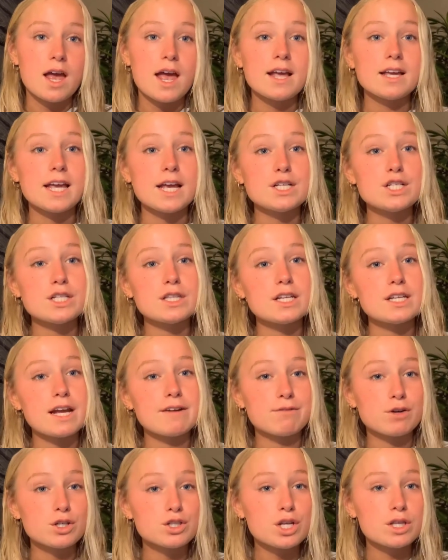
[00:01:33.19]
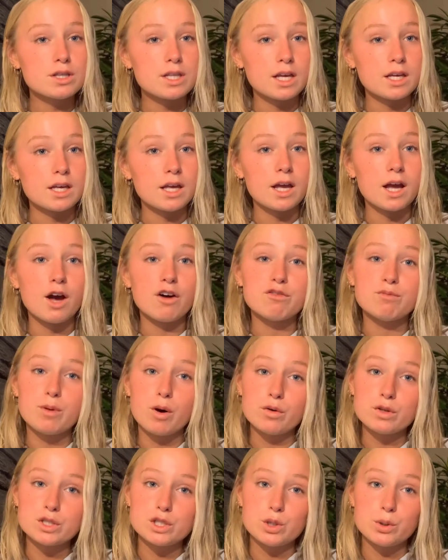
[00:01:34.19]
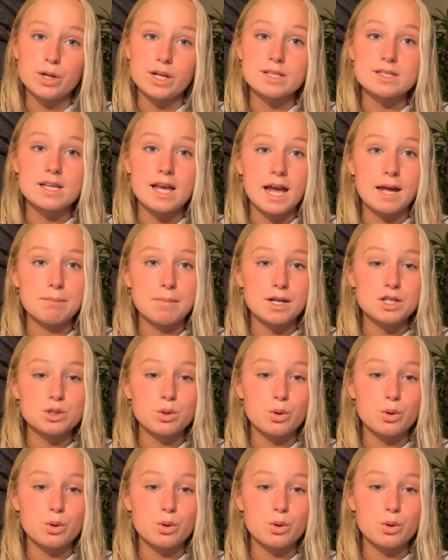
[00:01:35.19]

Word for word: engaging the divergent thinking of both students and